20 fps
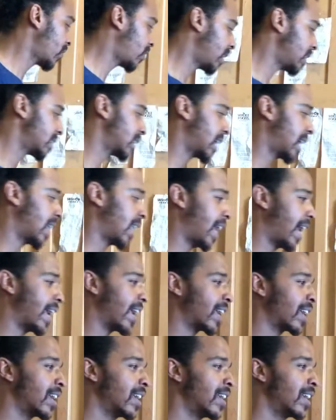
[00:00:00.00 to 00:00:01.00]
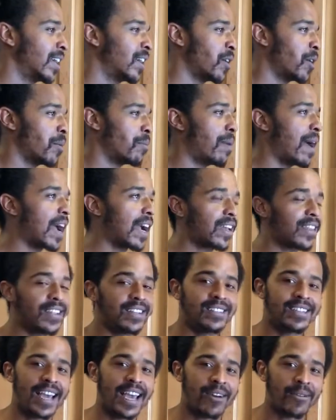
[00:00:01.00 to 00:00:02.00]
things that I like, back in the
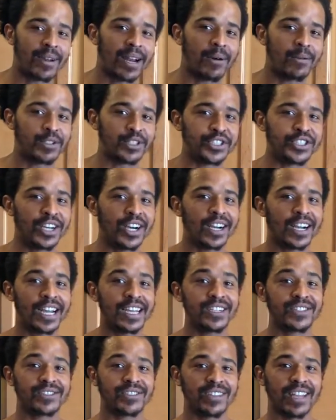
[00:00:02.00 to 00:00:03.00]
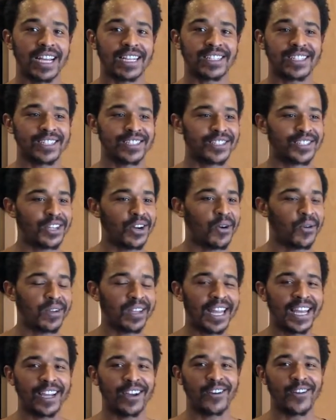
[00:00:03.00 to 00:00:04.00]
day when I was young, I used to like to soak
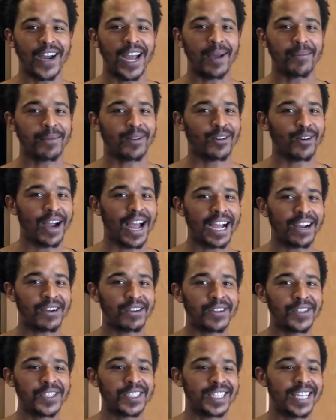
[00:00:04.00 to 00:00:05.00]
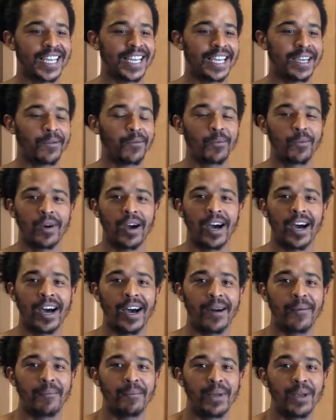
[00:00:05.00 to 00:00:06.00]
like graham crackers in
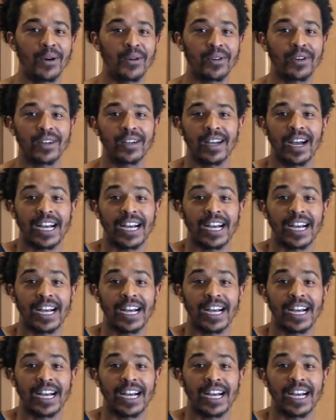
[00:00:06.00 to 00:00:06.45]
milk.